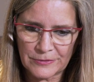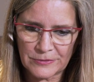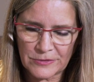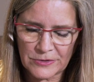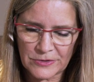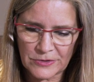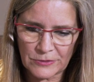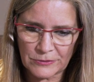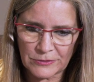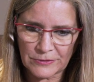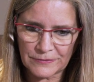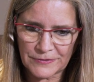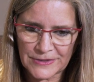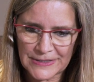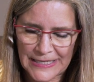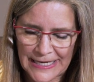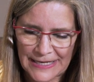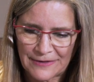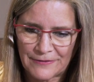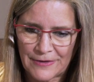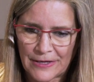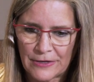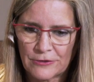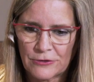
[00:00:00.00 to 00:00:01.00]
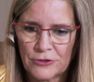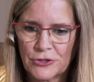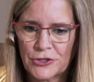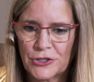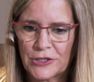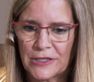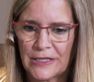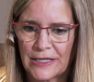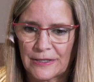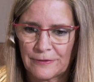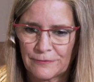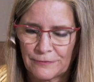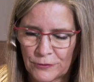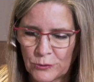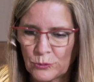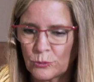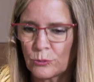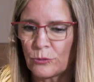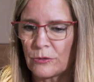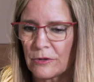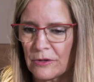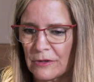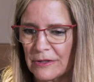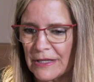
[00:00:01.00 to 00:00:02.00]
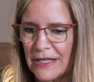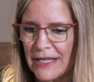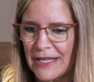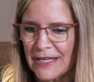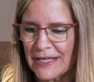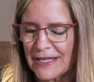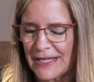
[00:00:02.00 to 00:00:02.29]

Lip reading: sort of save energy and fuel